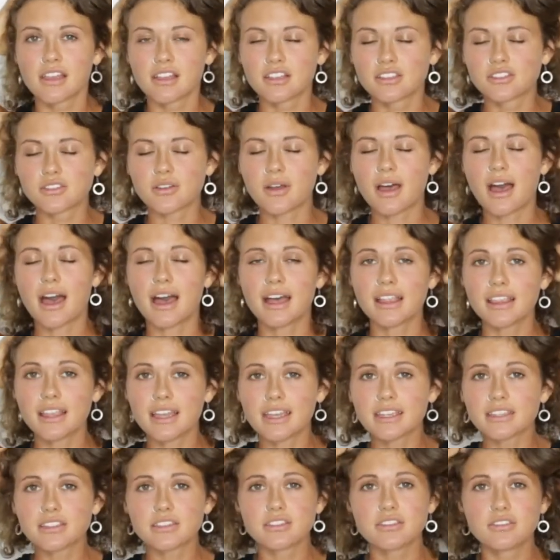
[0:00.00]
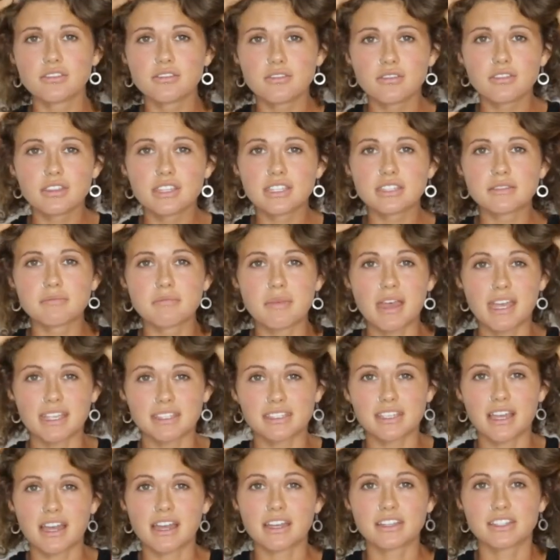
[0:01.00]
So I like to do this
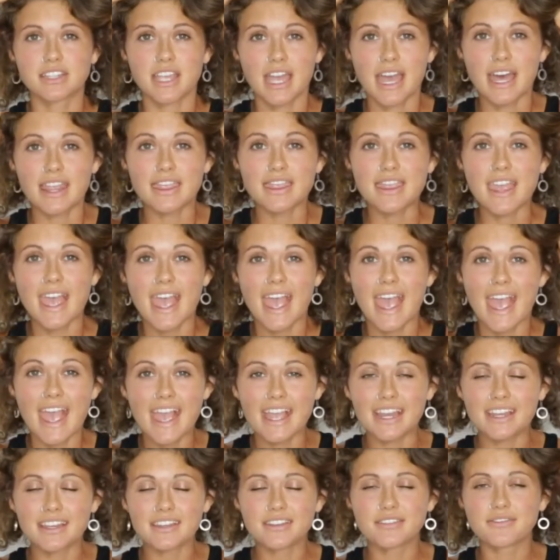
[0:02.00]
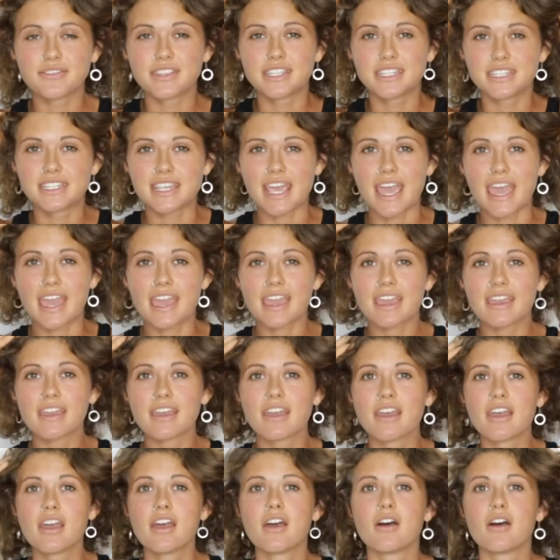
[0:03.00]
massage at the end of the day